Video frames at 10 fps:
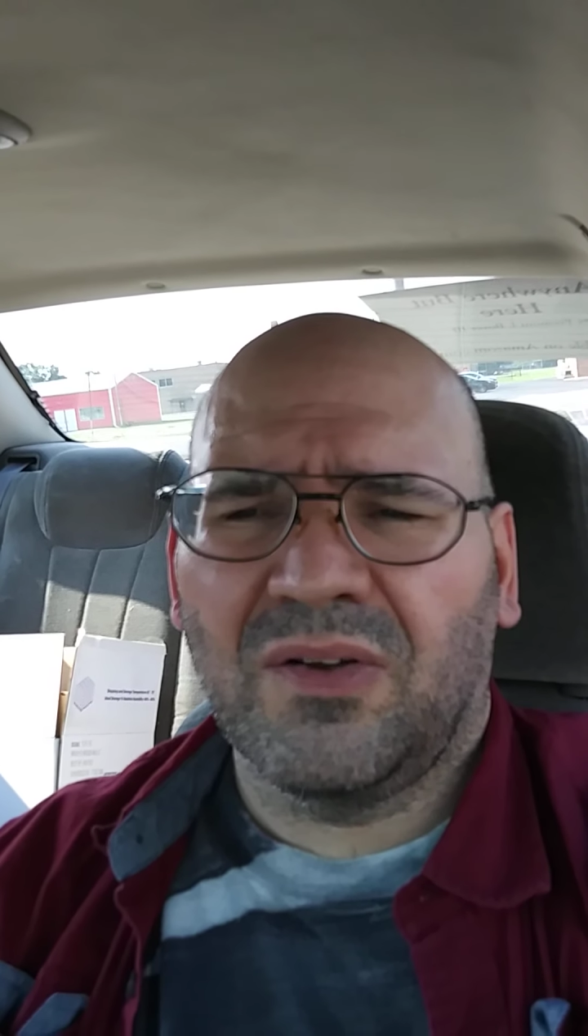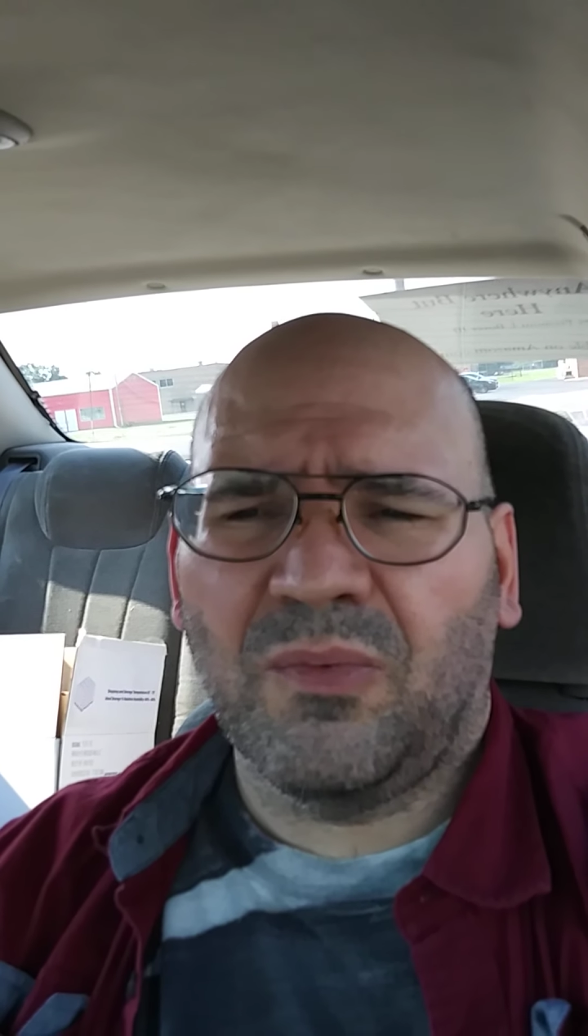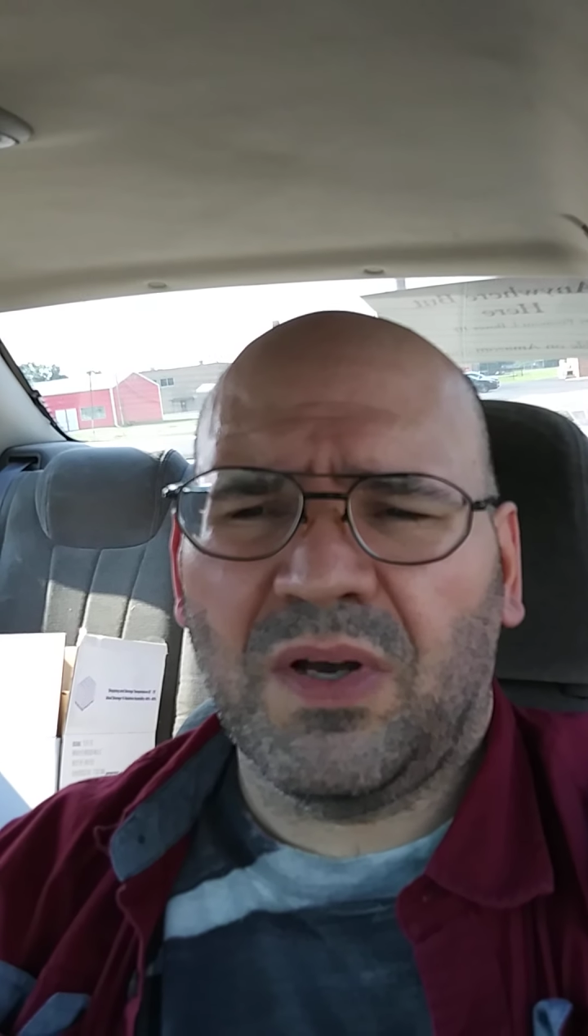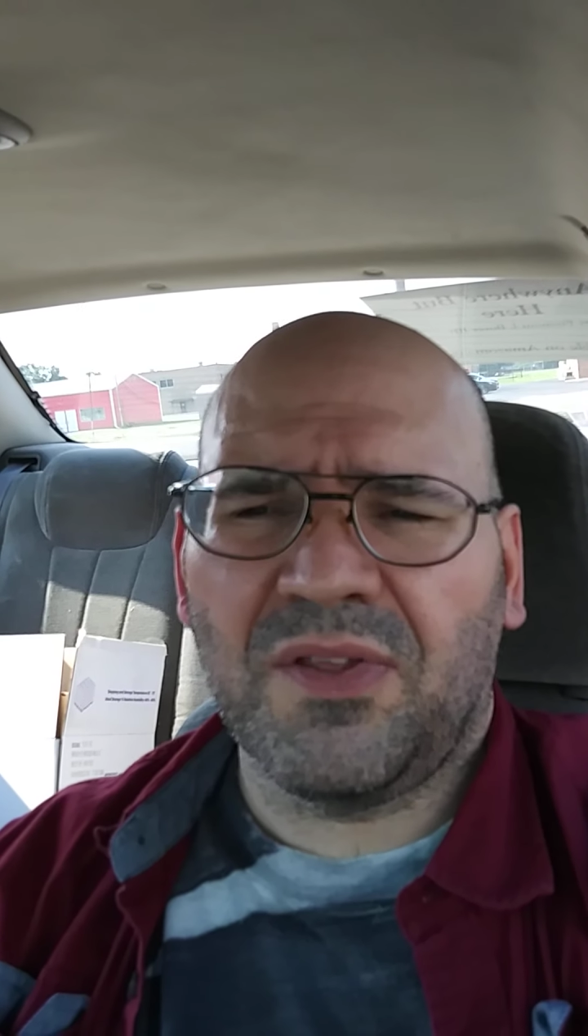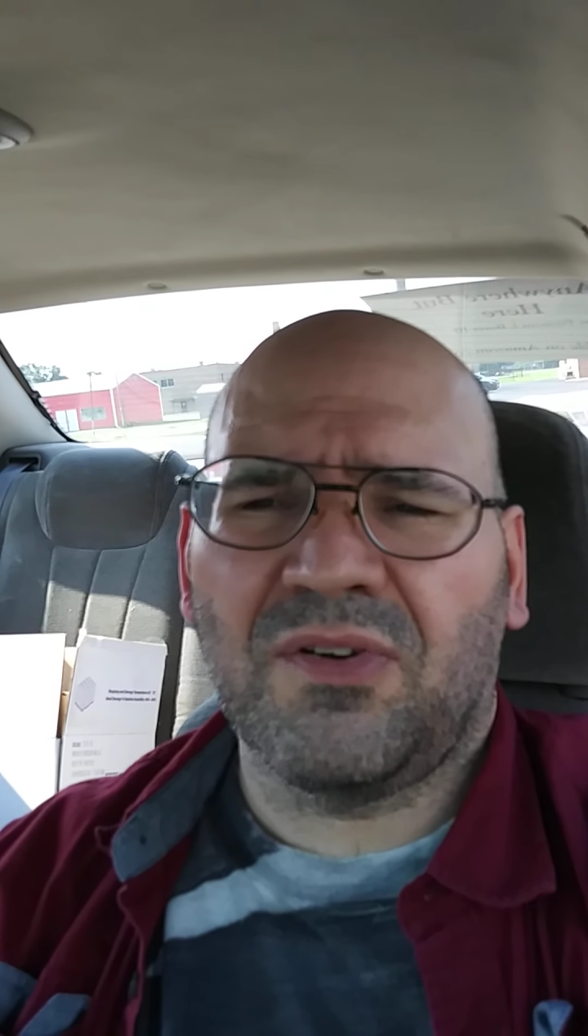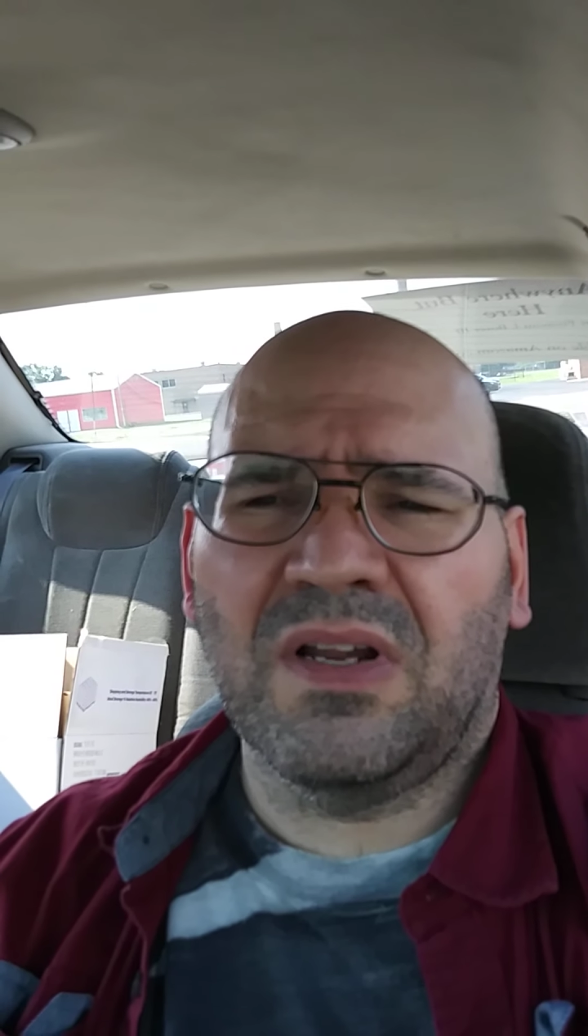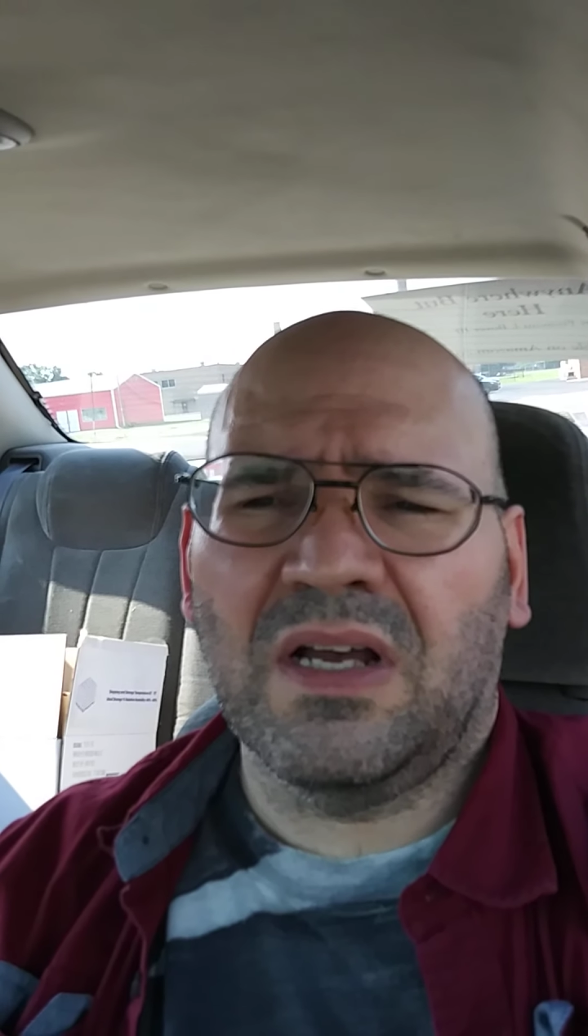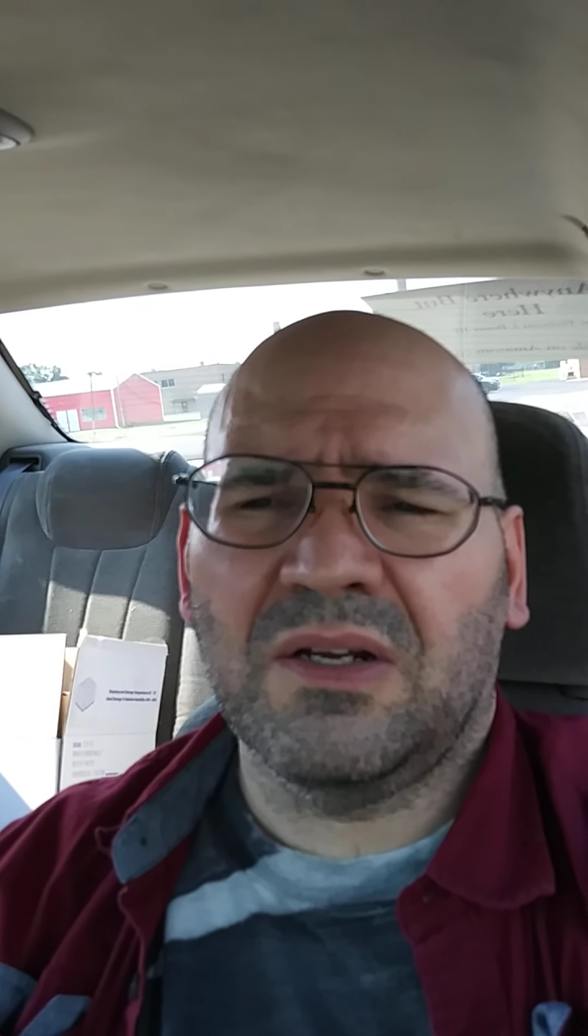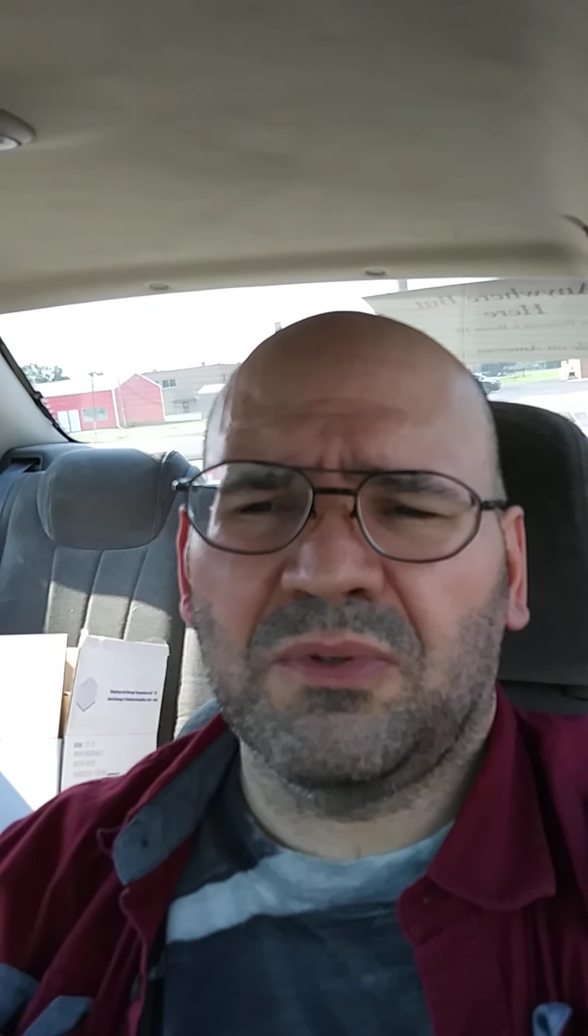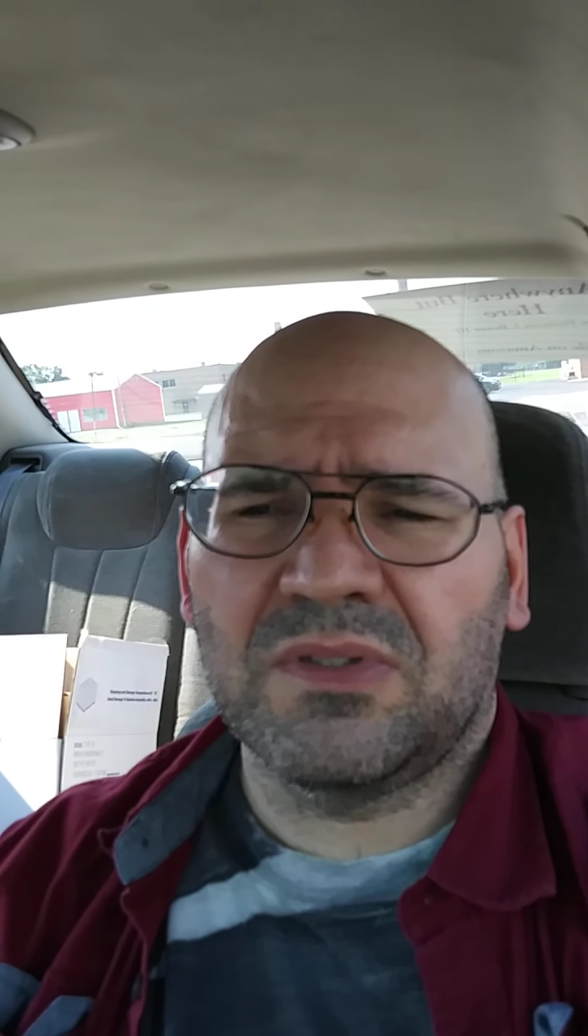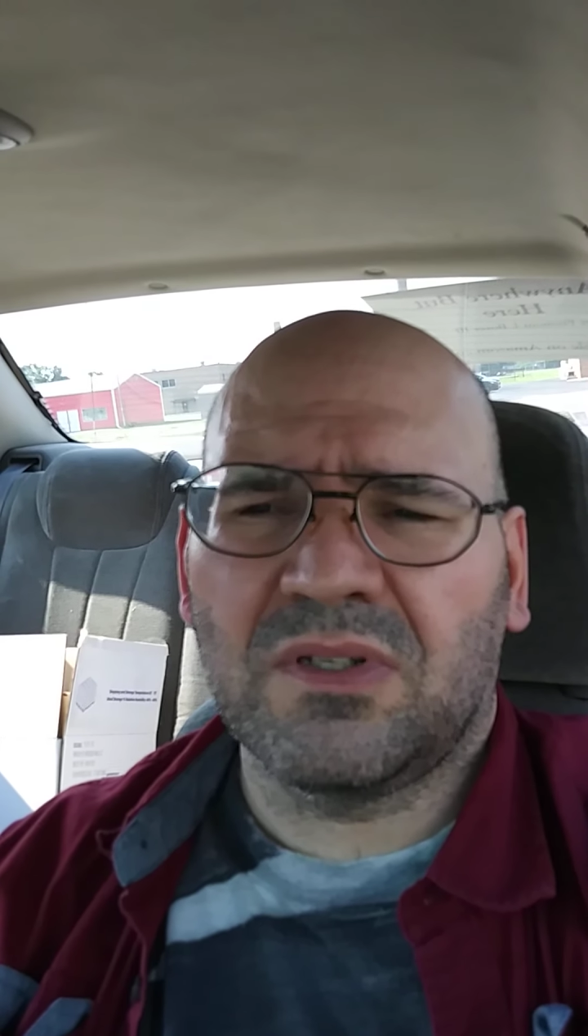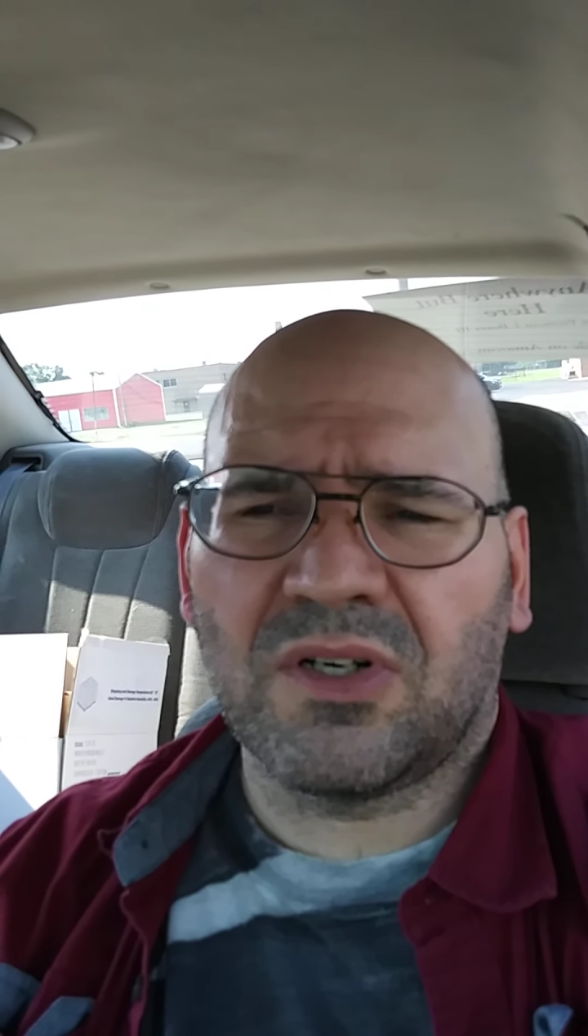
Whether or not it was